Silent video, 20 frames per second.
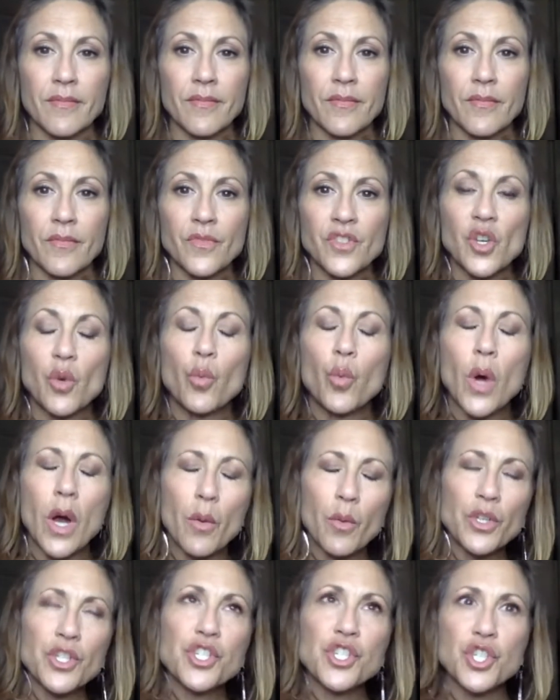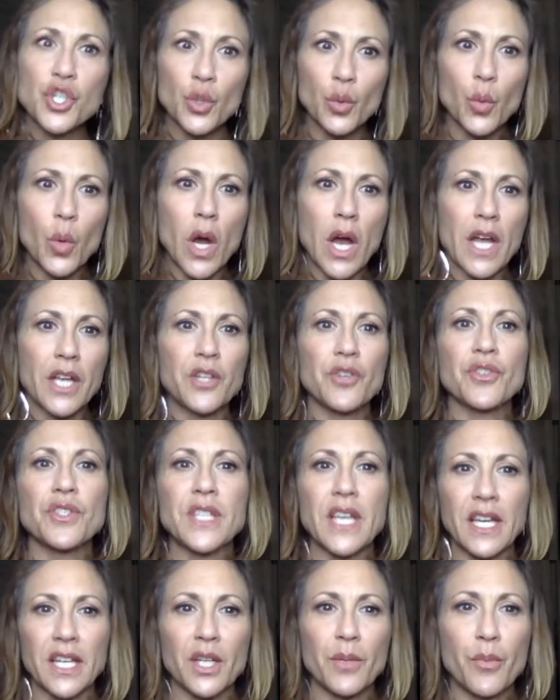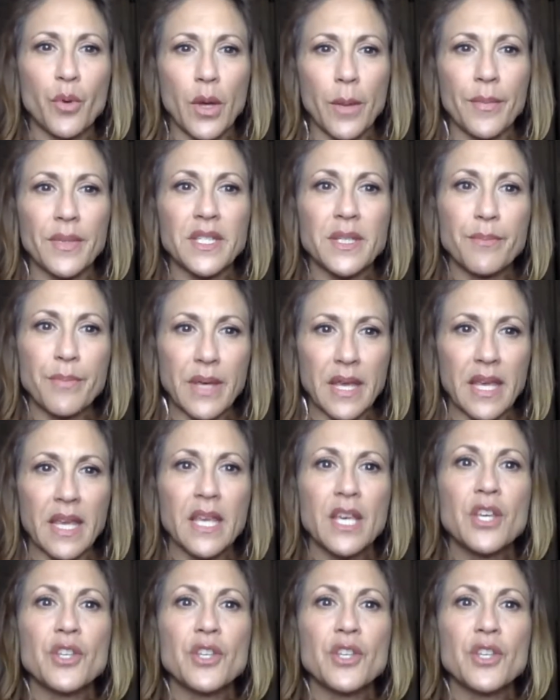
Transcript: So what would you want your second appointment to be,